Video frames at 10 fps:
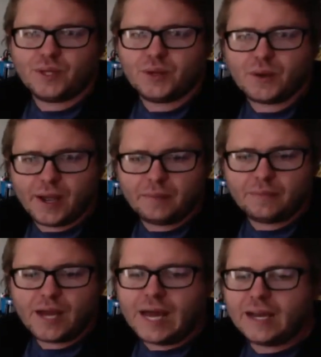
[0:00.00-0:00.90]
Okay.
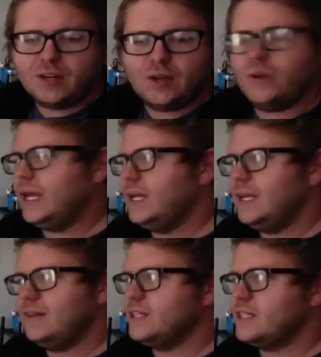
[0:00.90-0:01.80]
I didn't know
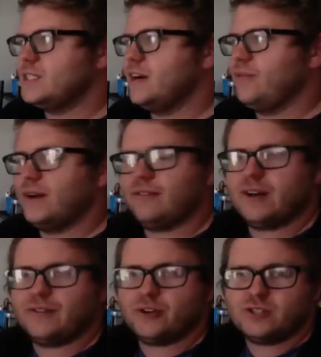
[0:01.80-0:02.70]
any of this stuff whenever
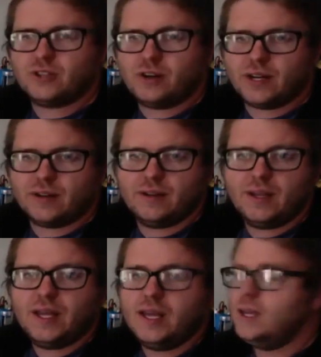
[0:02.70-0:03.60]
I first started.
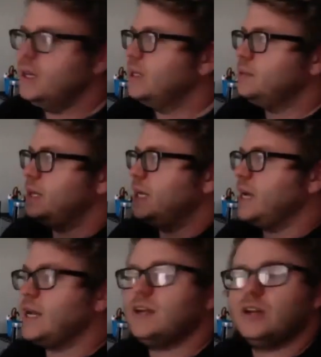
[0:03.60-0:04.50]
In the
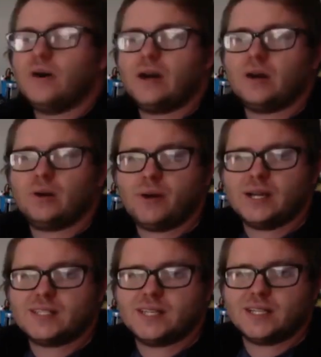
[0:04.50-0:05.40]
beginning, I didn't know how to
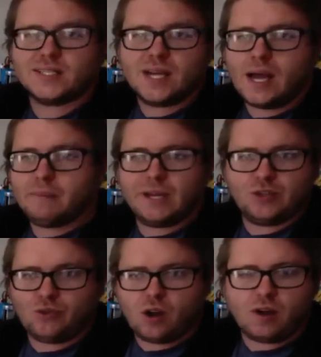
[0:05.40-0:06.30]
appraise things. I made
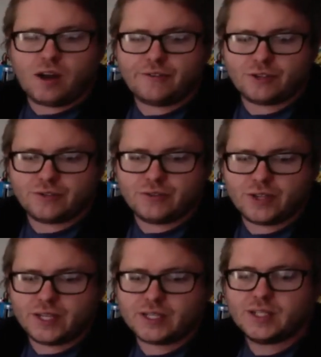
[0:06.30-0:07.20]
the wrong offers for
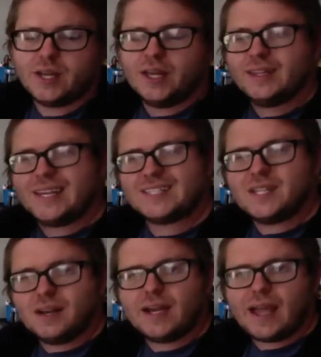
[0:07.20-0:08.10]
things. That's
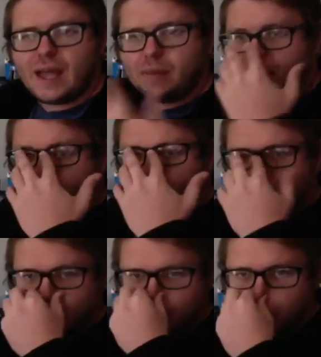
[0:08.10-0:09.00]
going to happen.
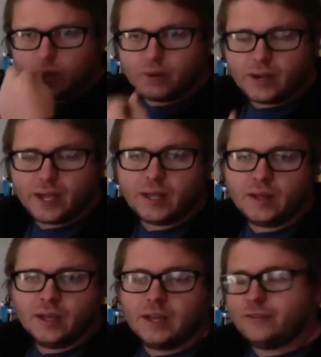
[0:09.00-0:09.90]
Okay.
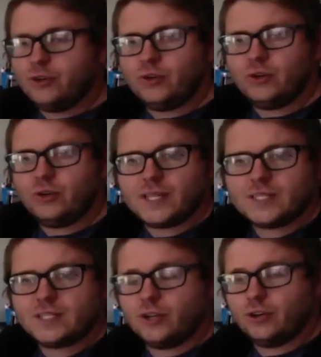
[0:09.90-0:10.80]
If you're new to
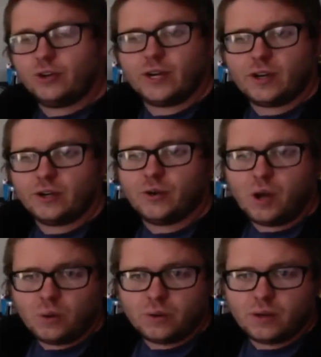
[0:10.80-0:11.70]
this and you're learning on your
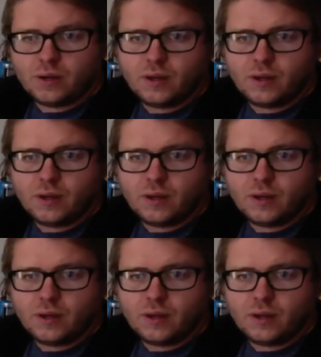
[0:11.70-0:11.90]
own,